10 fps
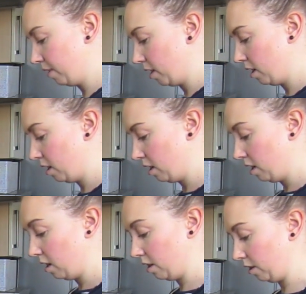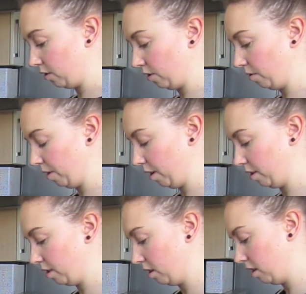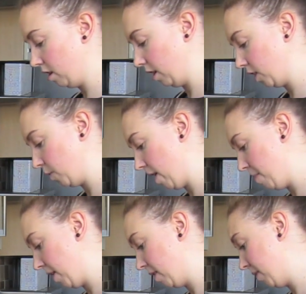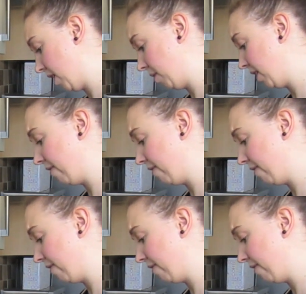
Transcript: They're so good. I swear by them now.